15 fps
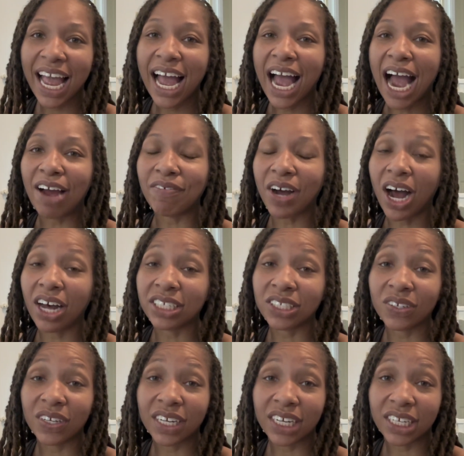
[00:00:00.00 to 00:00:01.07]
I've also
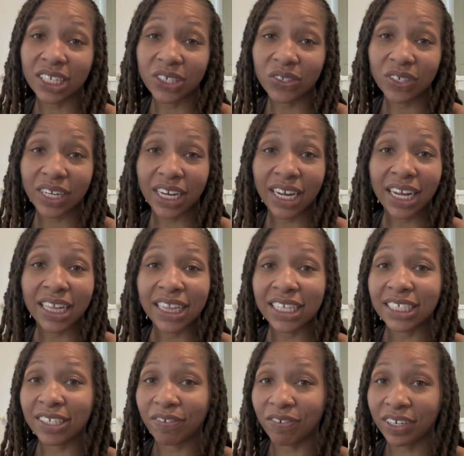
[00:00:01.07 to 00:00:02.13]
included the
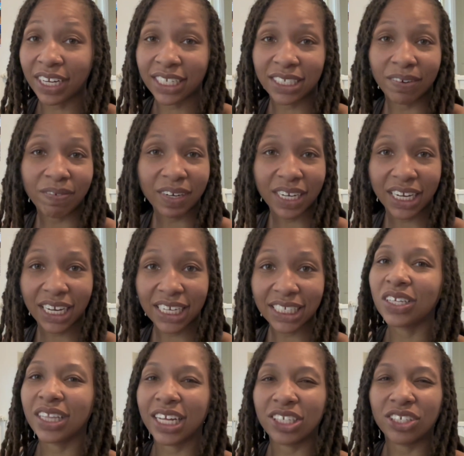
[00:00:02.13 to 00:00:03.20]
different activity kits so
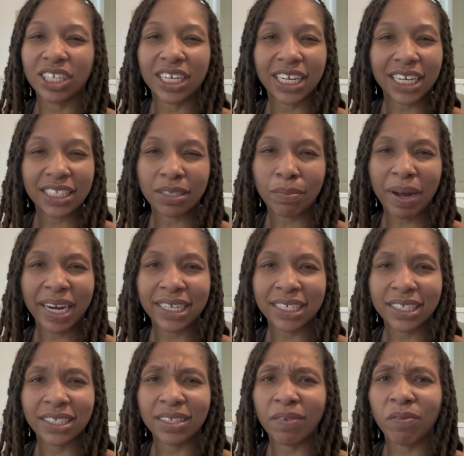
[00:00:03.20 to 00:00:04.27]
that you can get some
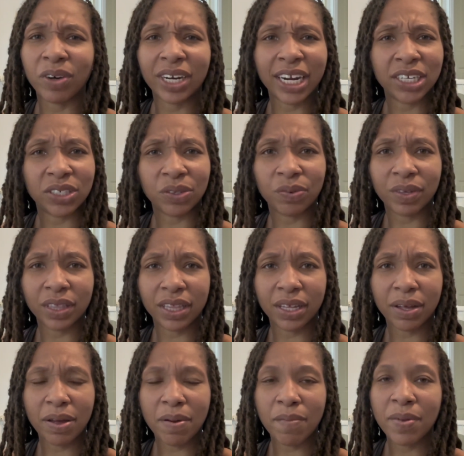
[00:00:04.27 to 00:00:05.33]
ideas of what I do with
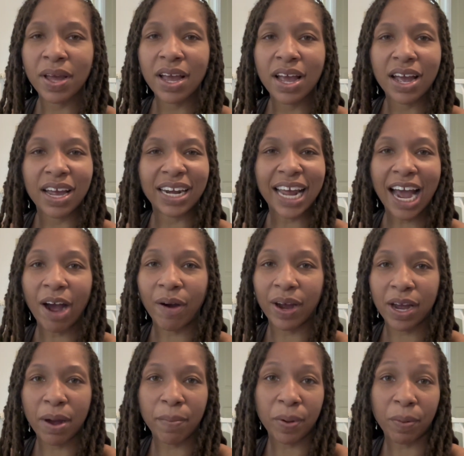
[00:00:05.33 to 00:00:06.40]
them and how I
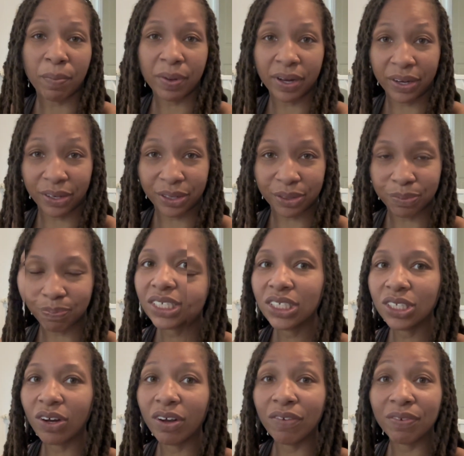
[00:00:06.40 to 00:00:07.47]
help him learn.
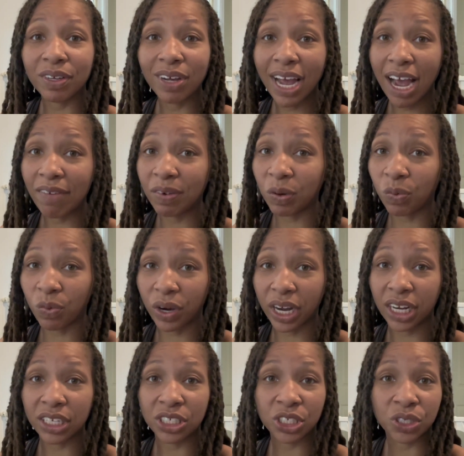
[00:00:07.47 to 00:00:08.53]
So if you have a
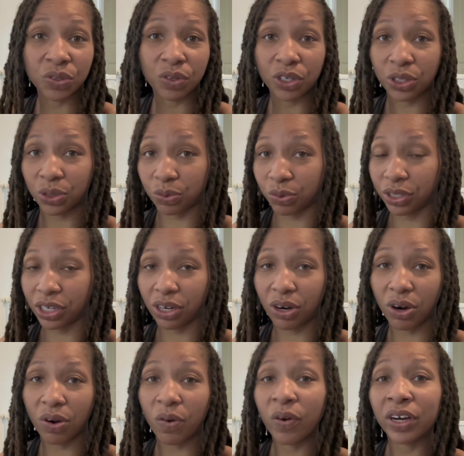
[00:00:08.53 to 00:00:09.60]
1, 2, or
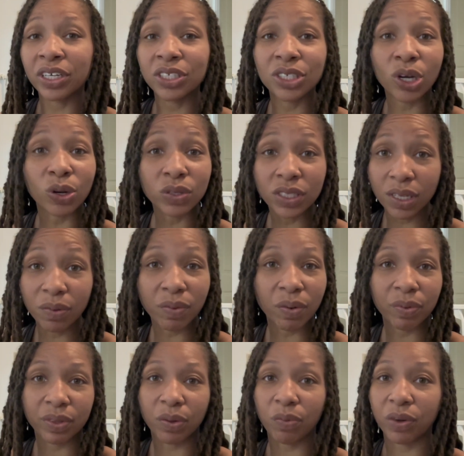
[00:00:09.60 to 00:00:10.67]
3-year-old or know someone
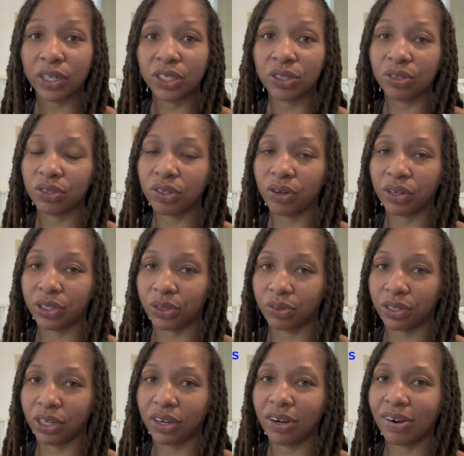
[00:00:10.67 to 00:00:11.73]
with a 1, 2, or
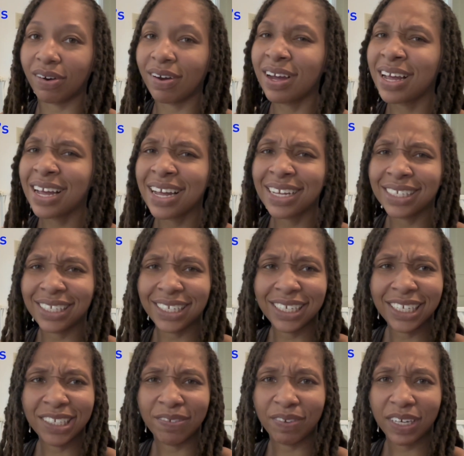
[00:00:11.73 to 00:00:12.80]
3-year-old, send
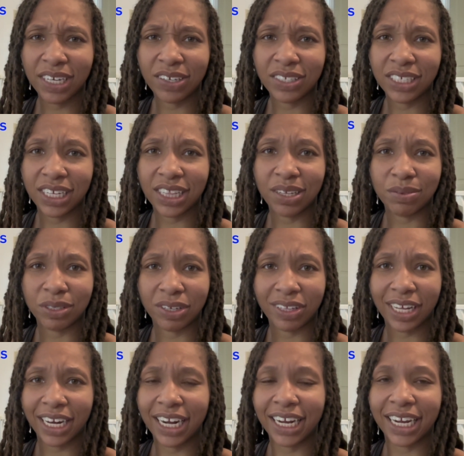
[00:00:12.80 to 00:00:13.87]
this video to them so
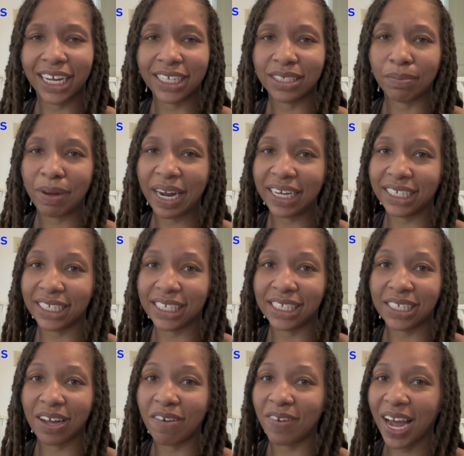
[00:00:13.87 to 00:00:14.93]
that they can get some ideas
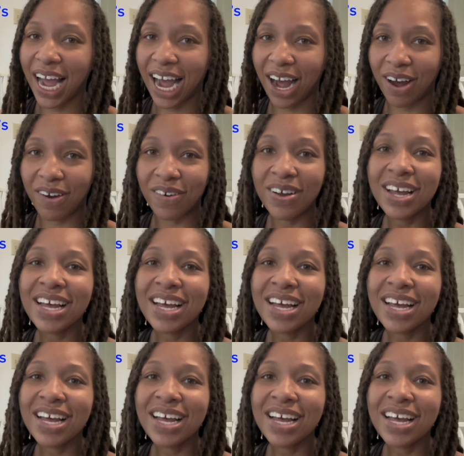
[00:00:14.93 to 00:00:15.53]
of how